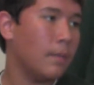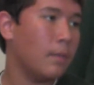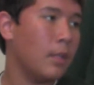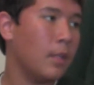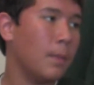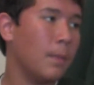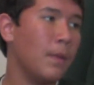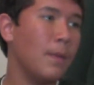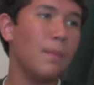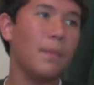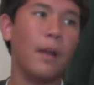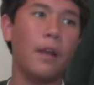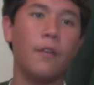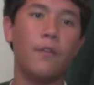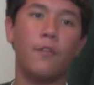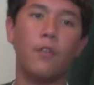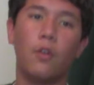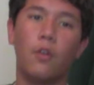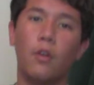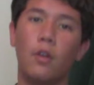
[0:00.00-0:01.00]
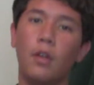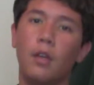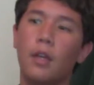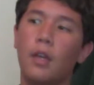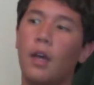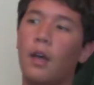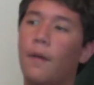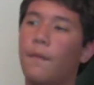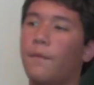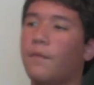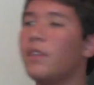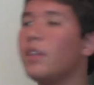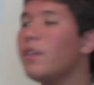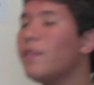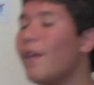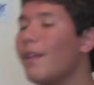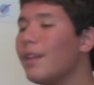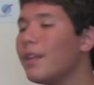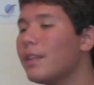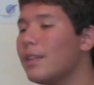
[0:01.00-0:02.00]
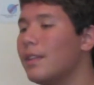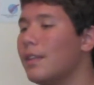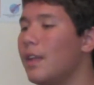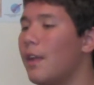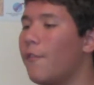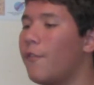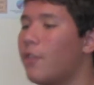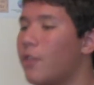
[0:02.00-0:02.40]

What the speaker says: to be mindful, theoretically, if